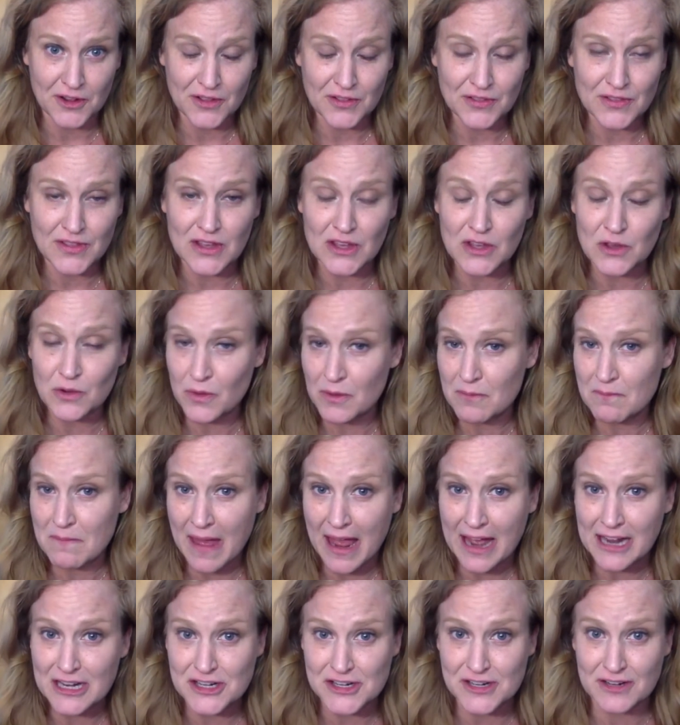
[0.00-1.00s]
that you
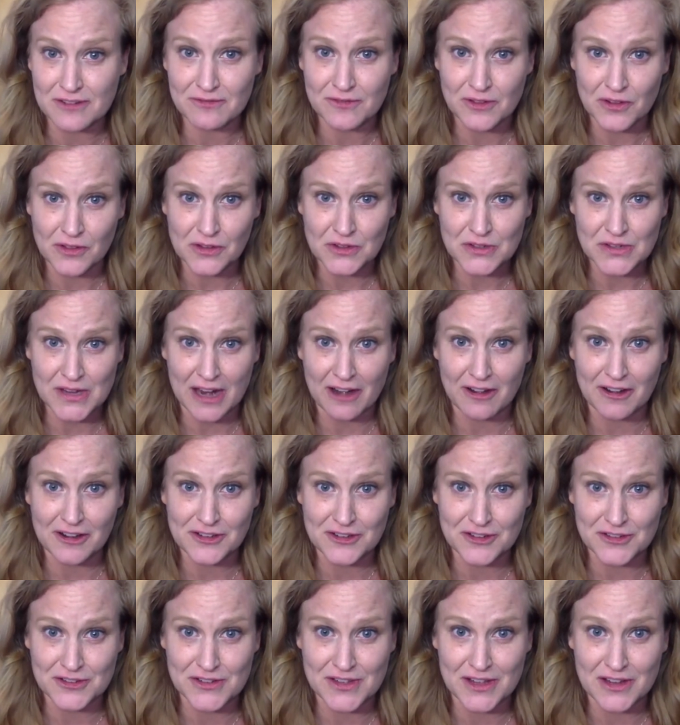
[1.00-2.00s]
imagine for those
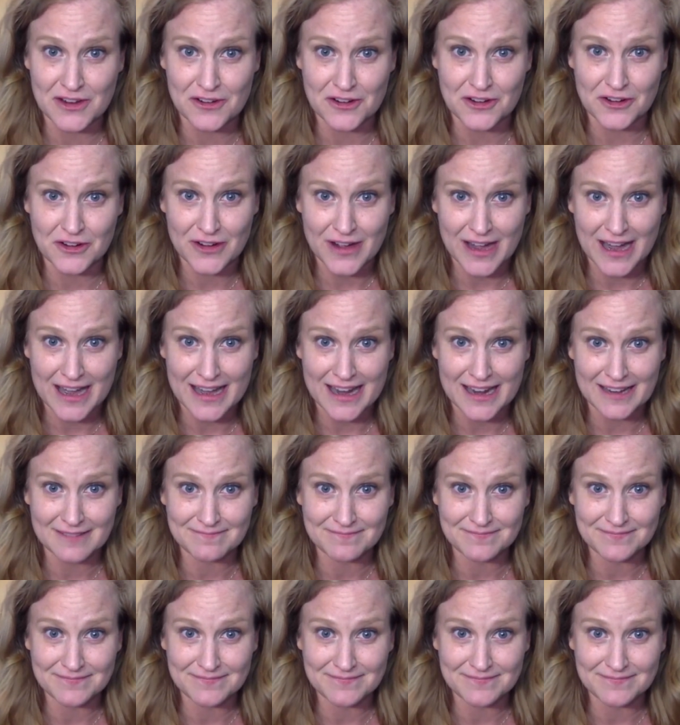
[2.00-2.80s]
characters that you're creating.